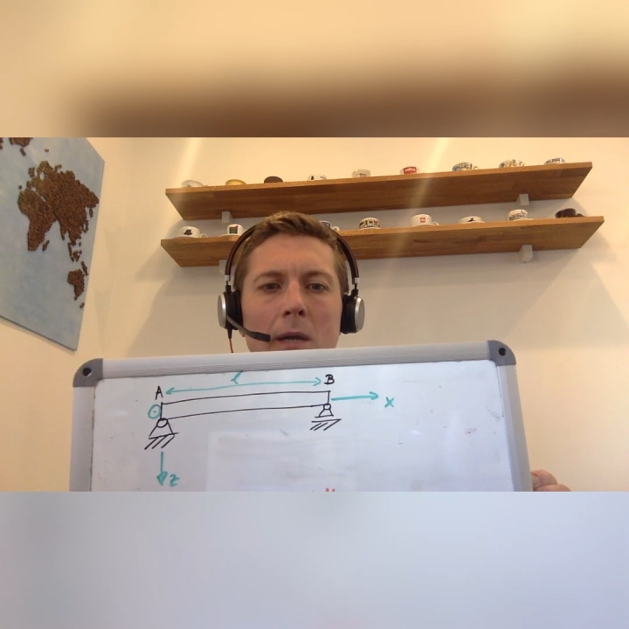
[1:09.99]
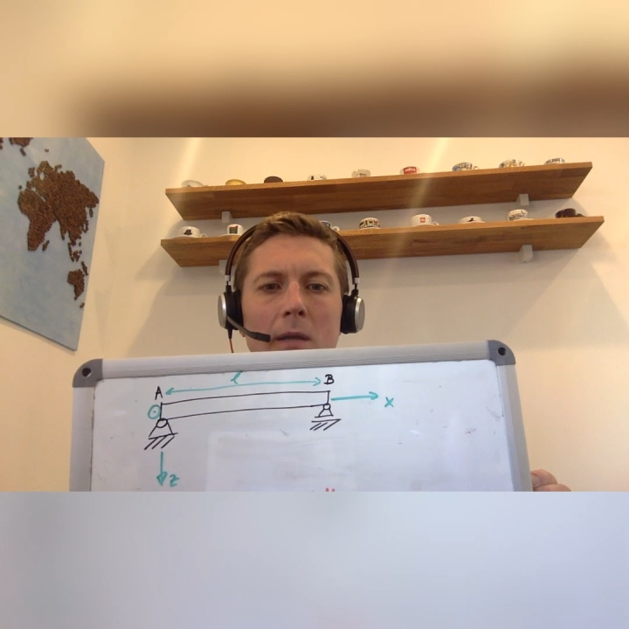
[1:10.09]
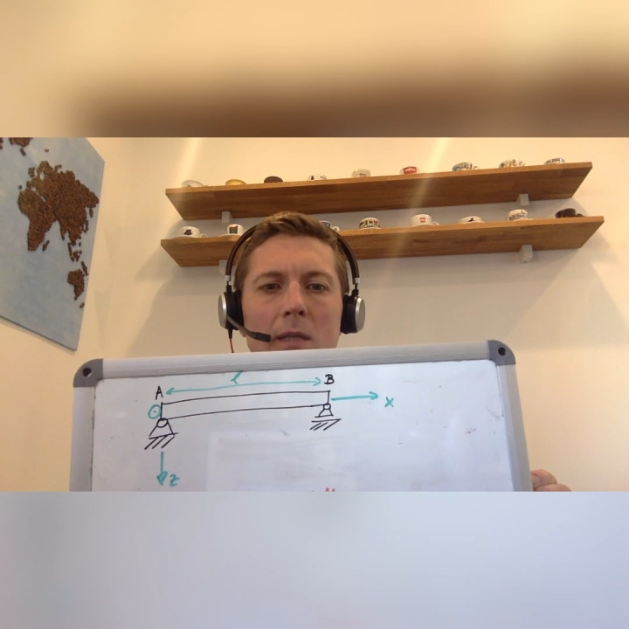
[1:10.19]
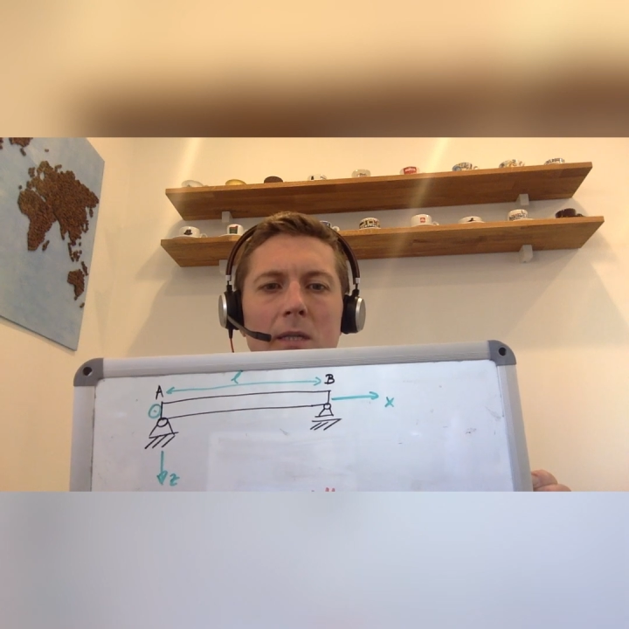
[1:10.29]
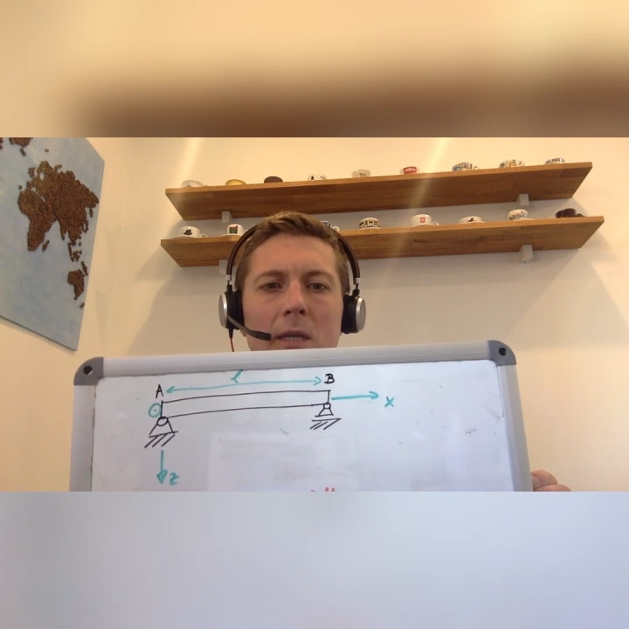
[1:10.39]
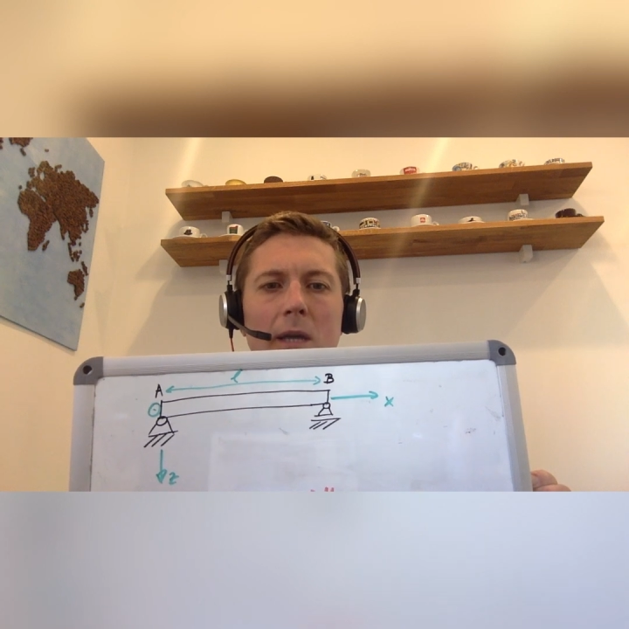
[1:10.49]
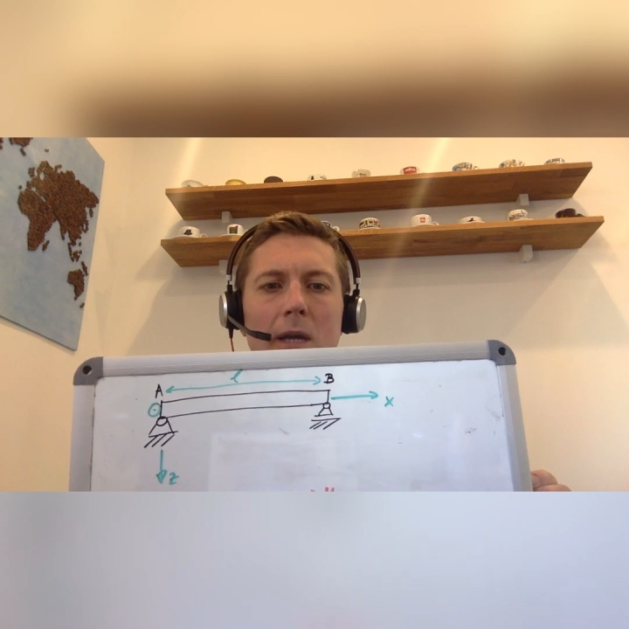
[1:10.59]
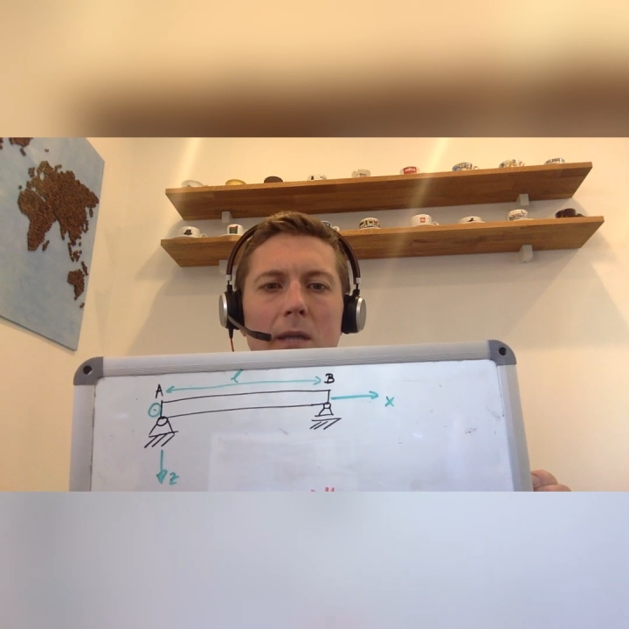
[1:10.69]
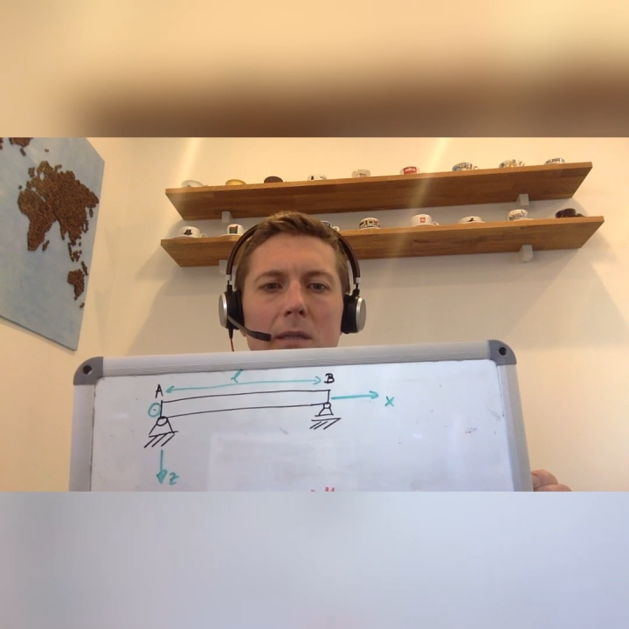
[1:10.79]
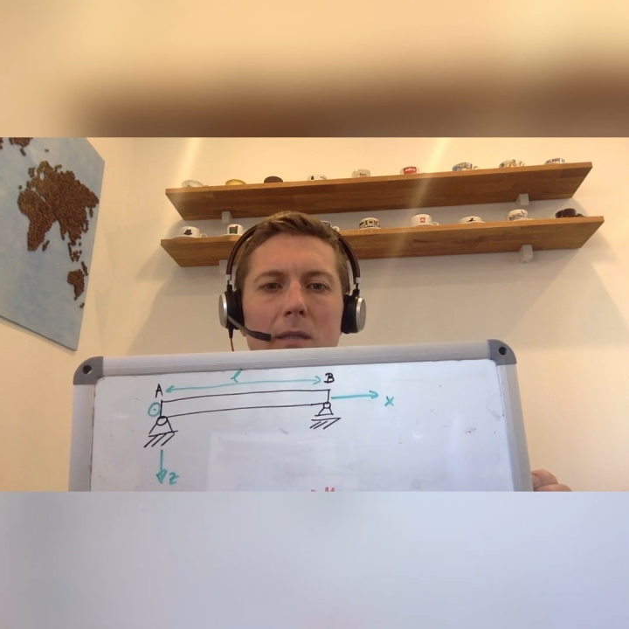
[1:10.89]
the
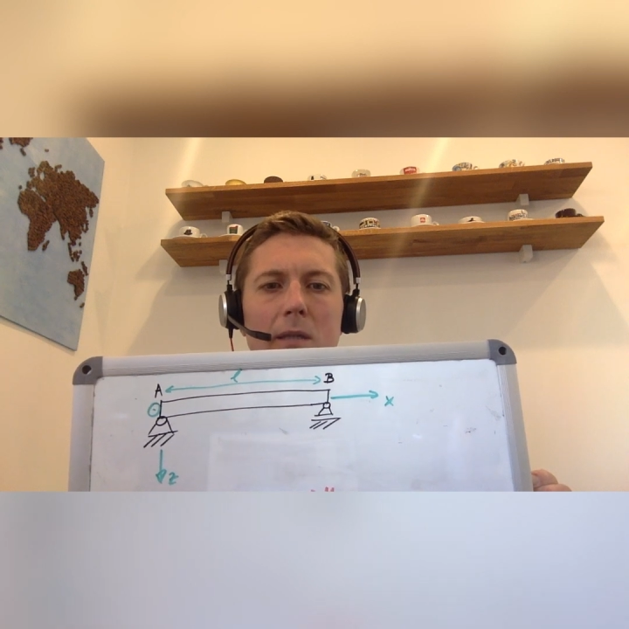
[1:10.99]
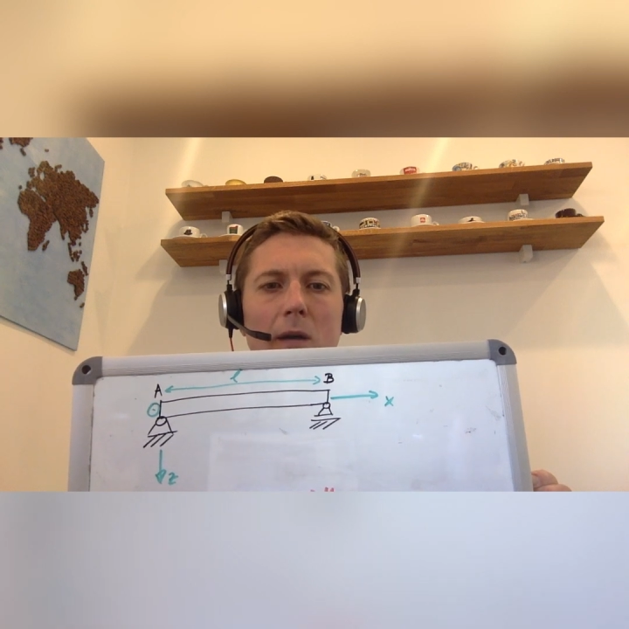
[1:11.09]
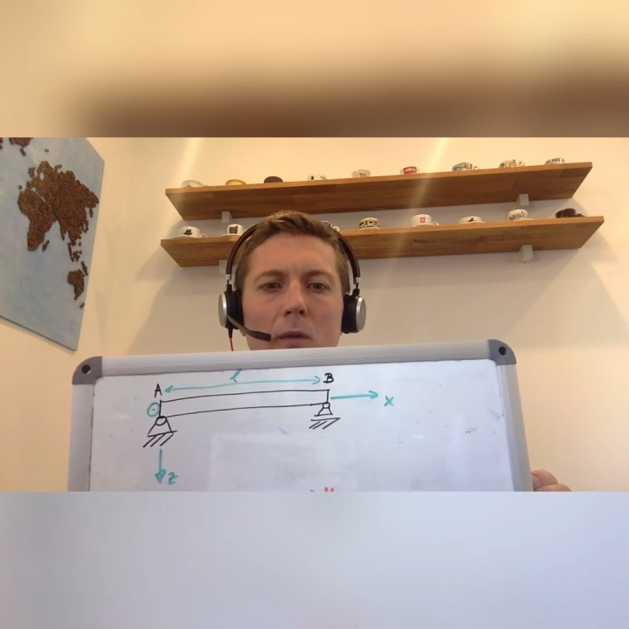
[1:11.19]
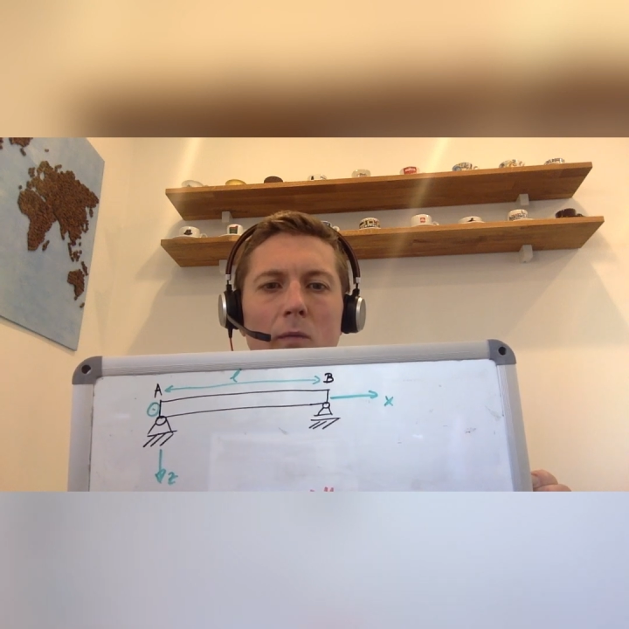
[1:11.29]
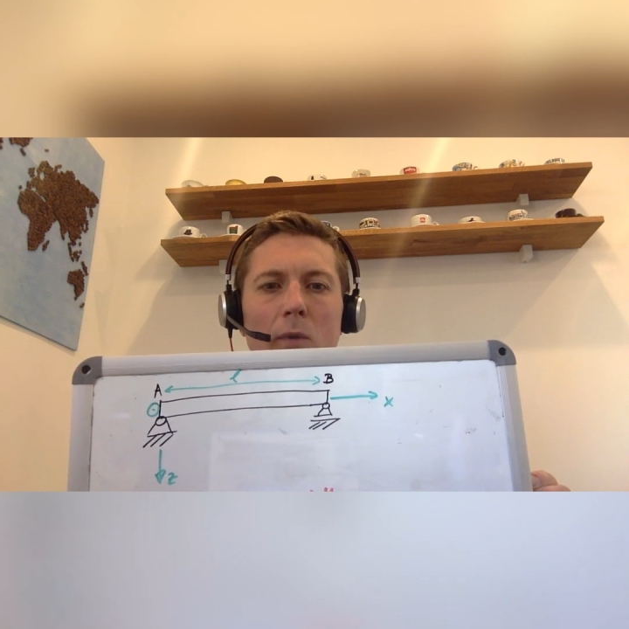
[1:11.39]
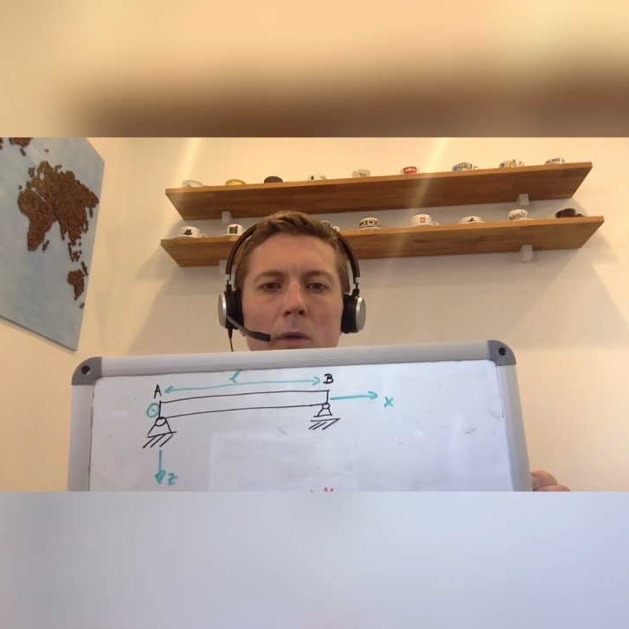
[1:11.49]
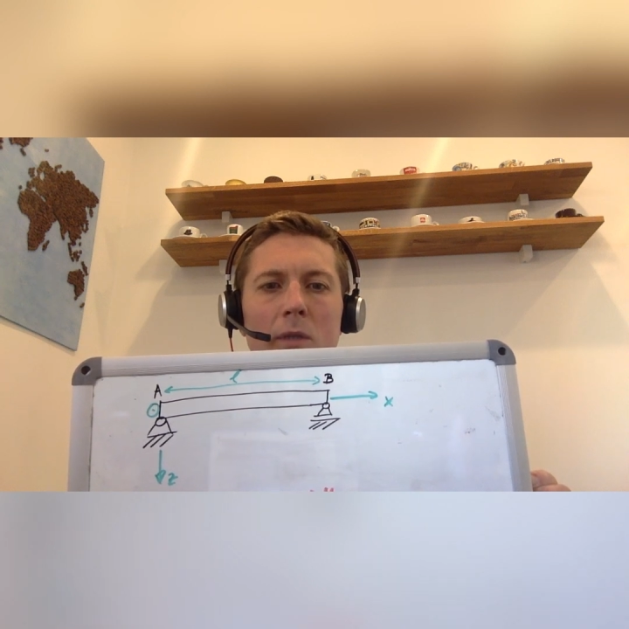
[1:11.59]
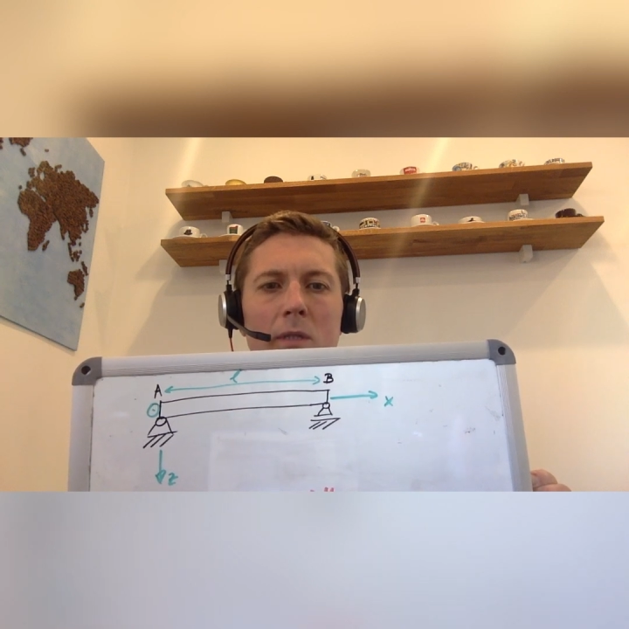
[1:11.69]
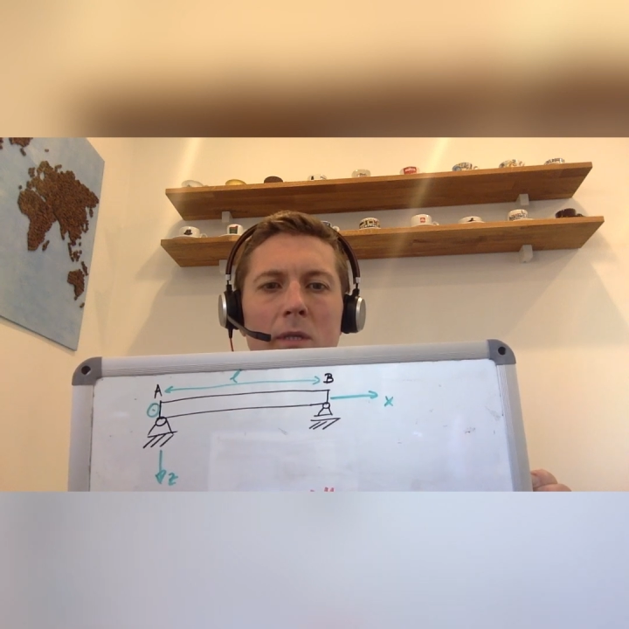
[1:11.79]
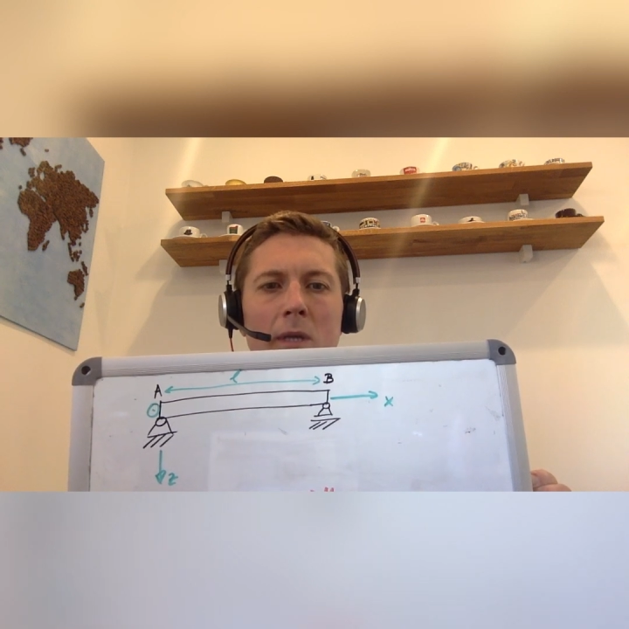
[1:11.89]
z-axis
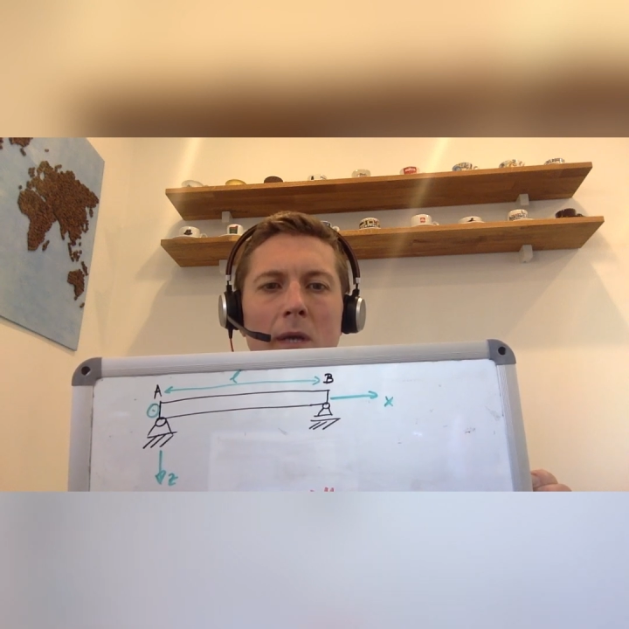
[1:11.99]
downwards,